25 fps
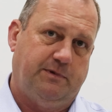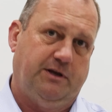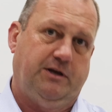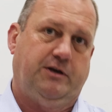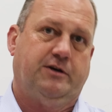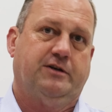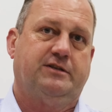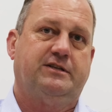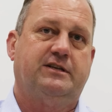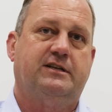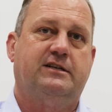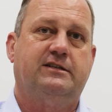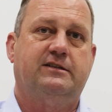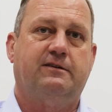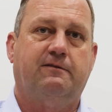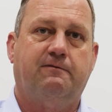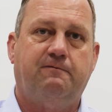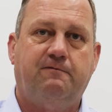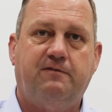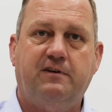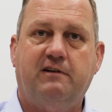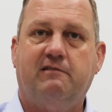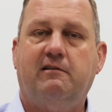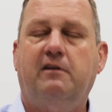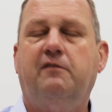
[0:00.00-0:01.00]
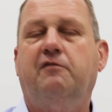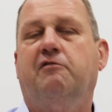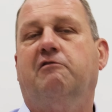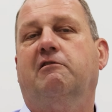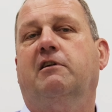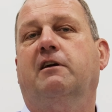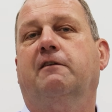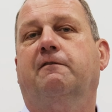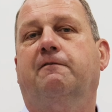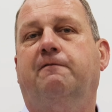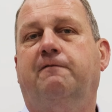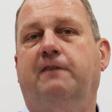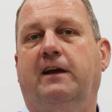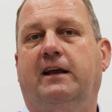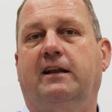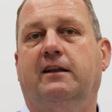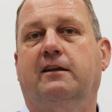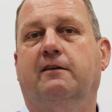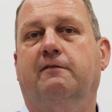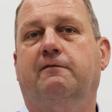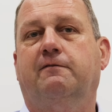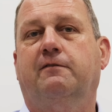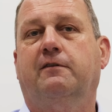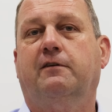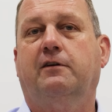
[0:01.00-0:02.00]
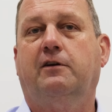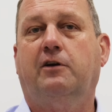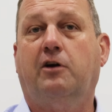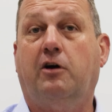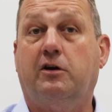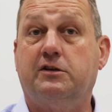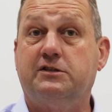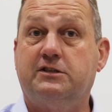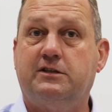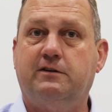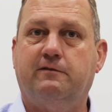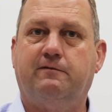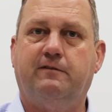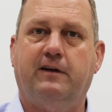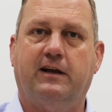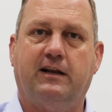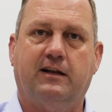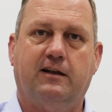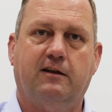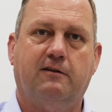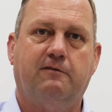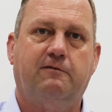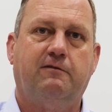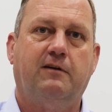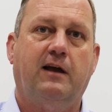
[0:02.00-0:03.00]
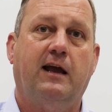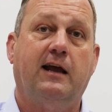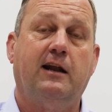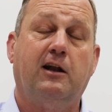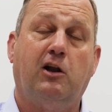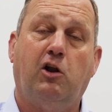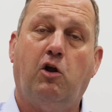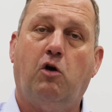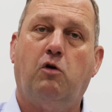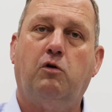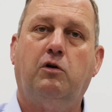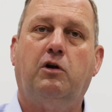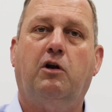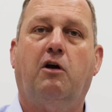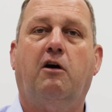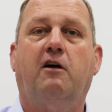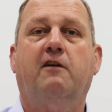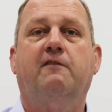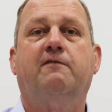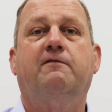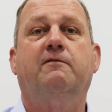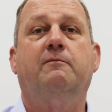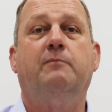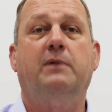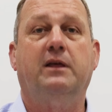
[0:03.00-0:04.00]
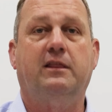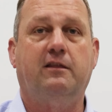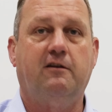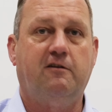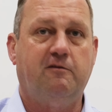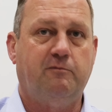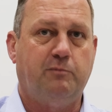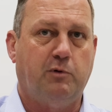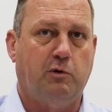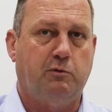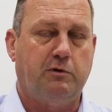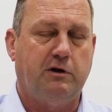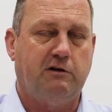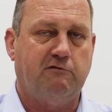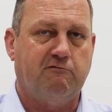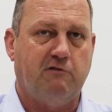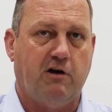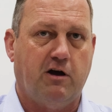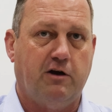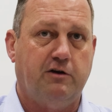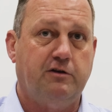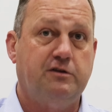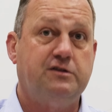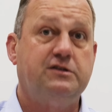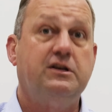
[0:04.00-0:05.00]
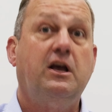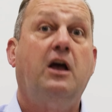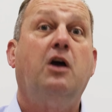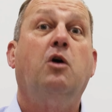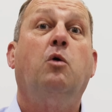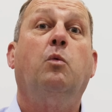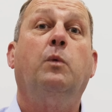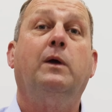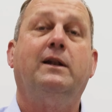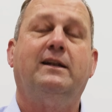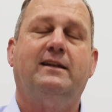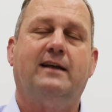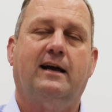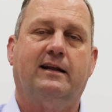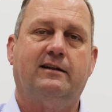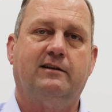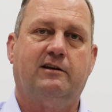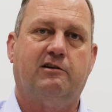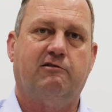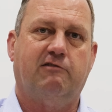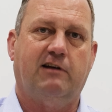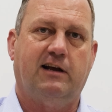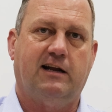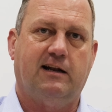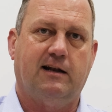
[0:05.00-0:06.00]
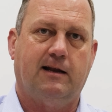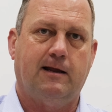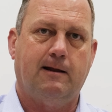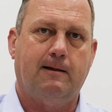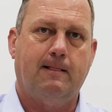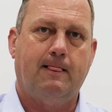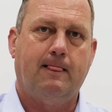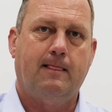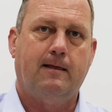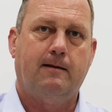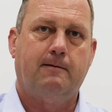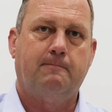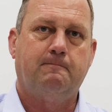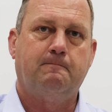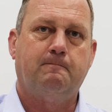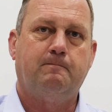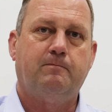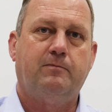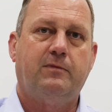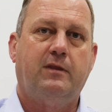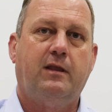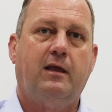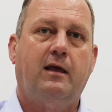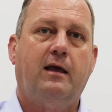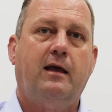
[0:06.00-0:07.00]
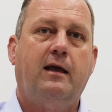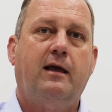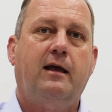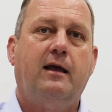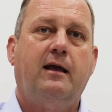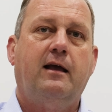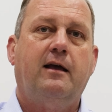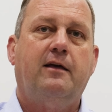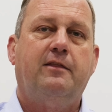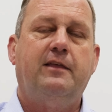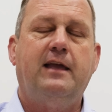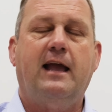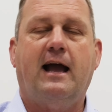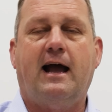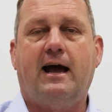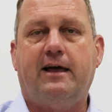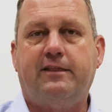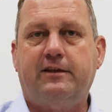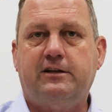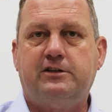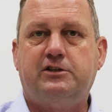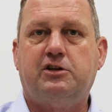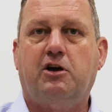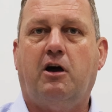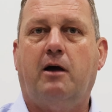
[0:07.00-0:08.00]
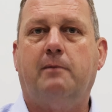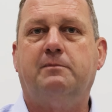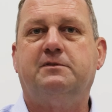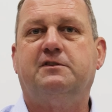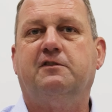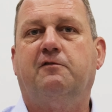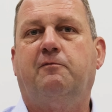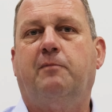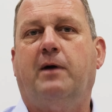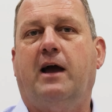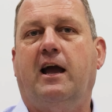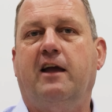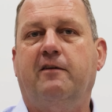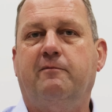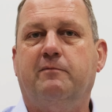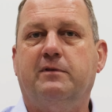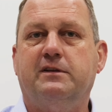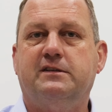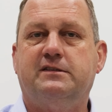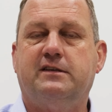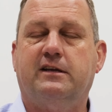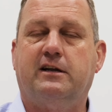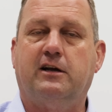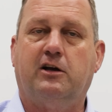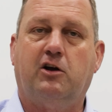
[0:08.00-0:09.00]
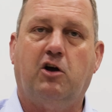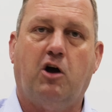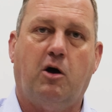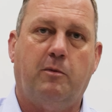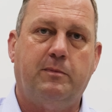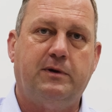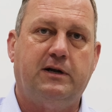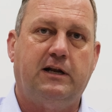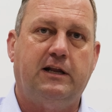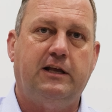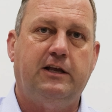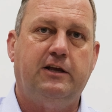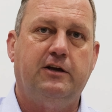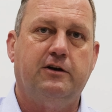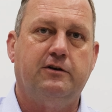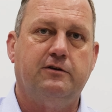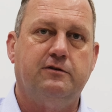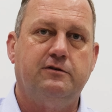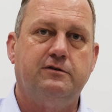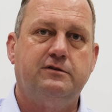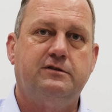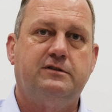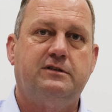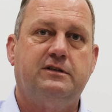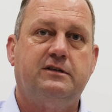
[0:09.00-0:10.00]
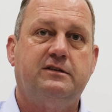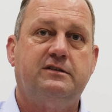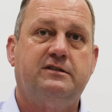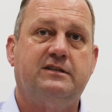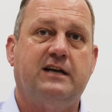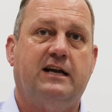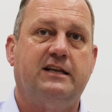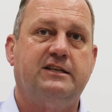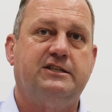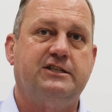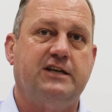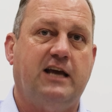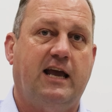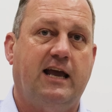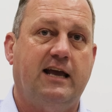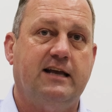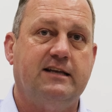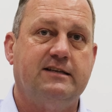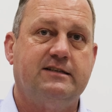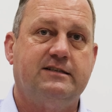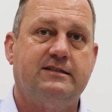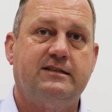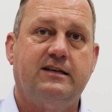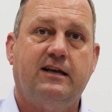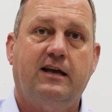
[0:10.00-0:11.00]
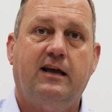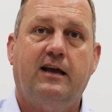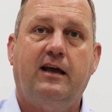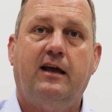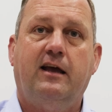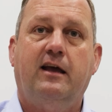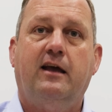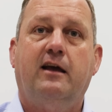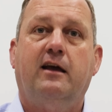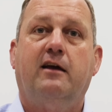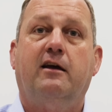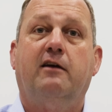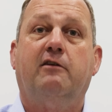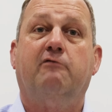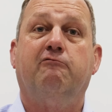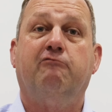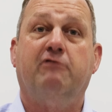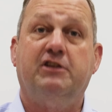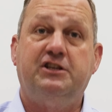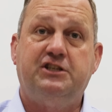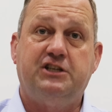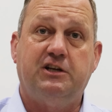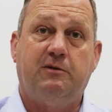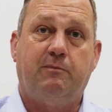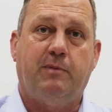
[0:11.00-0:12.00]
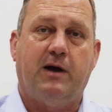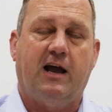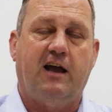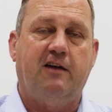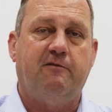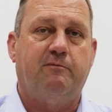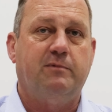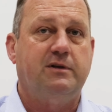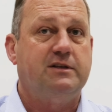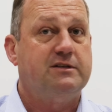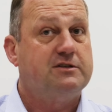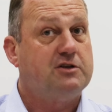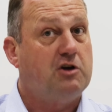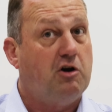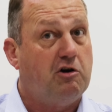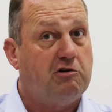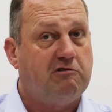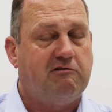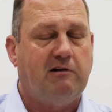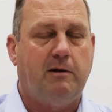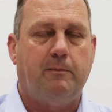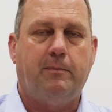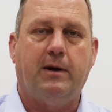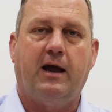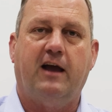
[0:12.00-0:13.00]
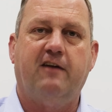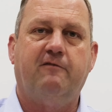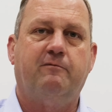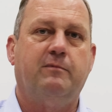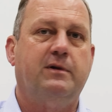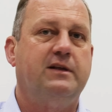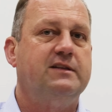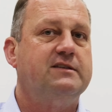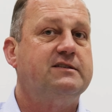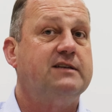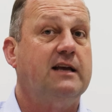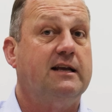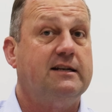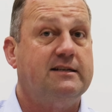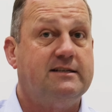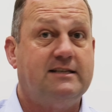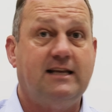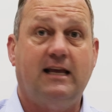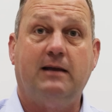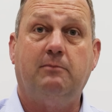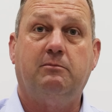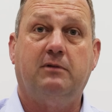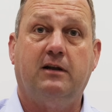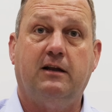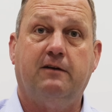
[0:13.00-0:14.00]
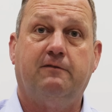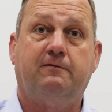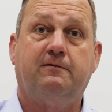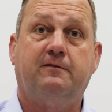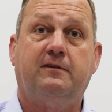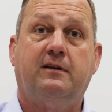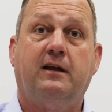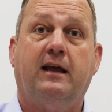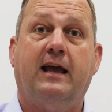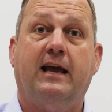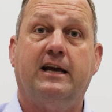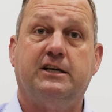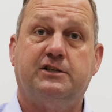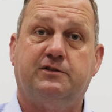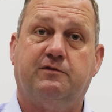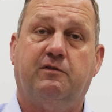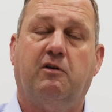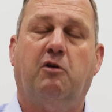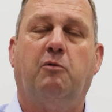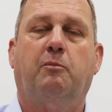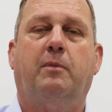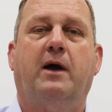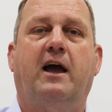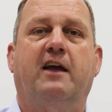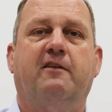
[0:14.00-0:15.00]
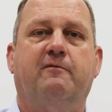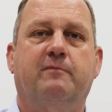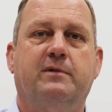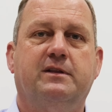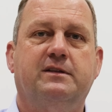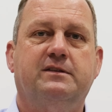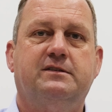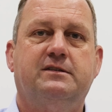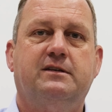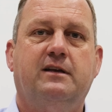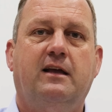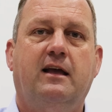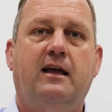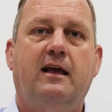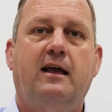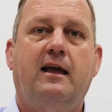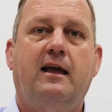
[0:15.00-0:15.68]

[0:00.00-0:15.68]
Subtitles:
because it is a very effective, cost-effective and long-life method of building roads when done correctly. The other types of pavements that are commonly used, such as rigid pavements, concrete pavements and deep lift asphalt pavements,